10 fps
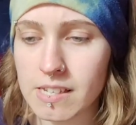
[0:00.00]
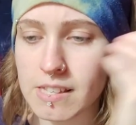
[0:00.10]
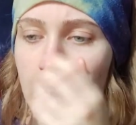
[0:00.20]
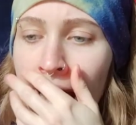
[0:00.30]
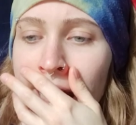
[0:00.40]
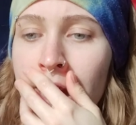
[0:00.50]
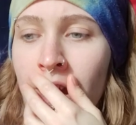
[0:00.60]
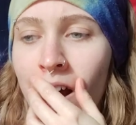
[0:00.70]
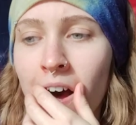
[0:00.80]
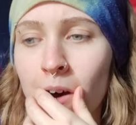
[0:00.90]
They
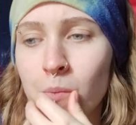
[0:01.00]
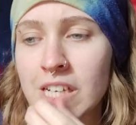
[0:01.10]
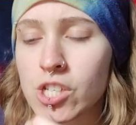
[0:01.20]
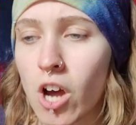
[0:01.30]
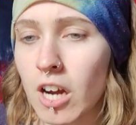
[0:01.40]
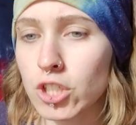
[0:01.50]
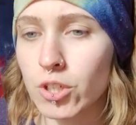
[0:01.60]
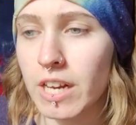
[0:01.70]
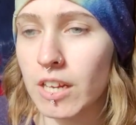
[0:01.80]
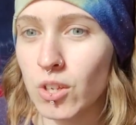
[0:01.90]

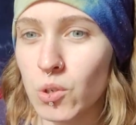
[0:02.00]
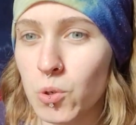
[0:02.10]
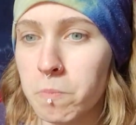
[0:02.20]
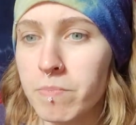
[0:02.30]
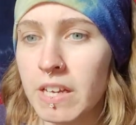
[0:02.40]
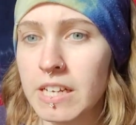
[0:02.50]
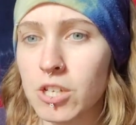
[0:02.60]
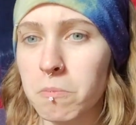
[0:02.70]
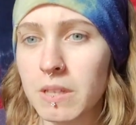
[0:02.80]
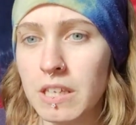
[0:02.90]
indoctrinate you
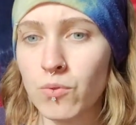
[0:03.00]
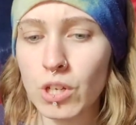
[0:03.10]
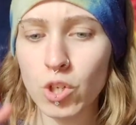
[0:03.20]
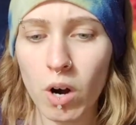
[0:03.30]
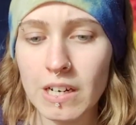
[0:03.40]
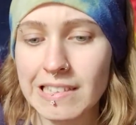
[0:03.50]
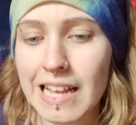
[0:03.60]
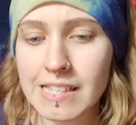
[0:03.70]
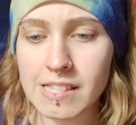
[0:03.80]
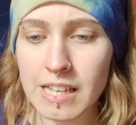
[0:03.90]
into believing you are
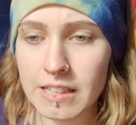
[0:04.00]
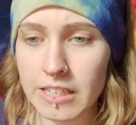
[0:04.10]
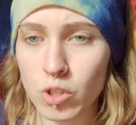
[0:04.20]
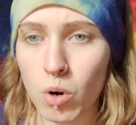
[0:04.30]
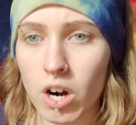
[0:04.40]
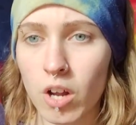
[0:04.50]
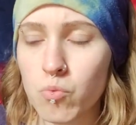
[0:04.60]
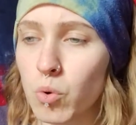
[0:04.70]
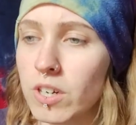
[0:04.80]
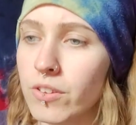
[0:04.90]
less than, that you are
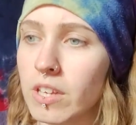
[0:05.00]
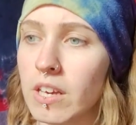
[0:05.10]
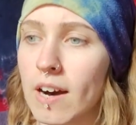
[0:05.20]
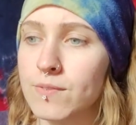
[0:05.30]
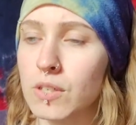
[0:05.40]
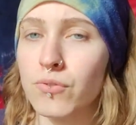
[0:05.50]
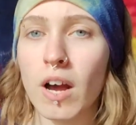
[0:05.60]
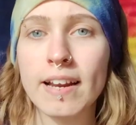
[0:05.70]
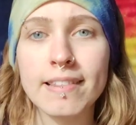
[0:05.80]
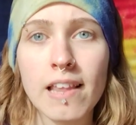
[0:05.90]
unworthy of
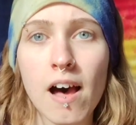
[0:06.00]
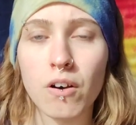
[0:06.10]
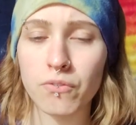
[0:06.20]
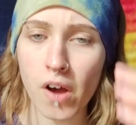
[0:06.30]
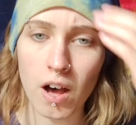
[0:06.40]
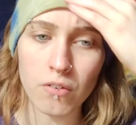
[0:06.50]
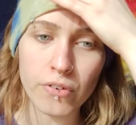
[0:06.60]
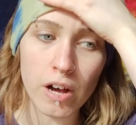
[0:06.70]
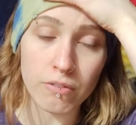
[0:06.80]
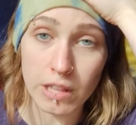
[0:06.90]
divine love,
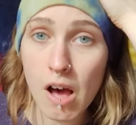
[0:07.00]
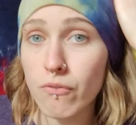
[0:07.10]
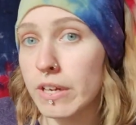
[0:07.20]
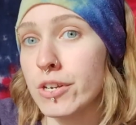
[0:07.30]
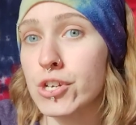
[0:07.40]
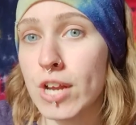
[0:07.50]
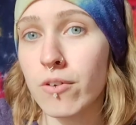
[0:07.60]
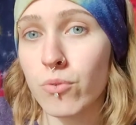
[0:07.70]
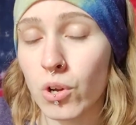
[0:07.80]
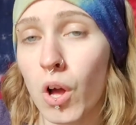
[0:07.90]
of love in
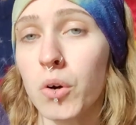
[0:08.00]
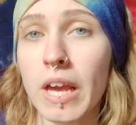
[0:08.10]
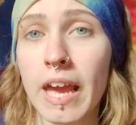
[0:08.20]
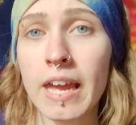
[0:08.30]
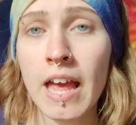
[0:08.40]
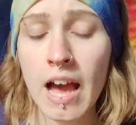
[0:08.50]
general, okay?